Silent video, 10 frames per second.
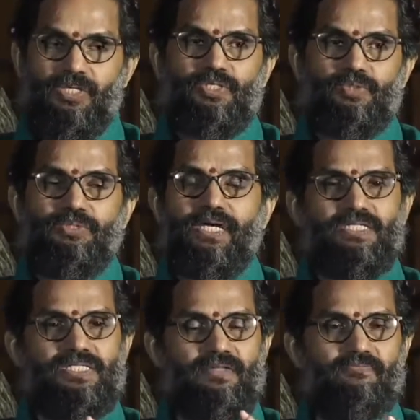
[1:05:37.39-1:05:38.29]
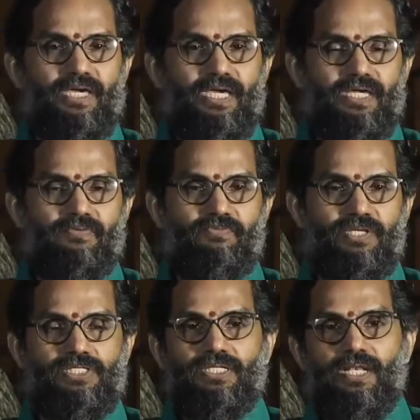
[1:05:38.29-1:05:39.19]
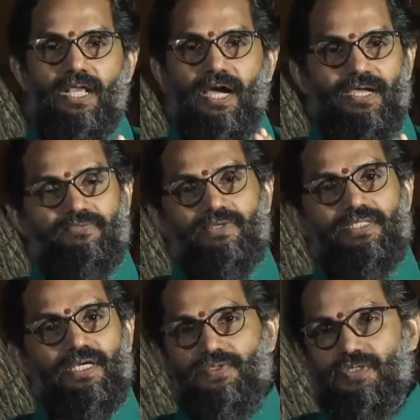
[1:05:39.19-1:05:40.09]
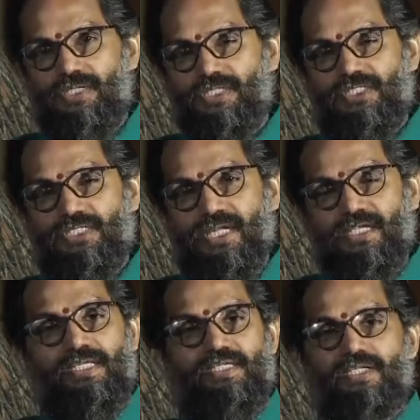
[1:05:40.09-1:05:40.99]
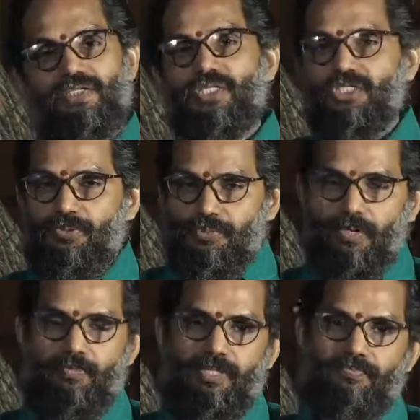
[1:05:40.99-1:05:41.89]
So, that is the way in which Ayurveda is understanding such a problem.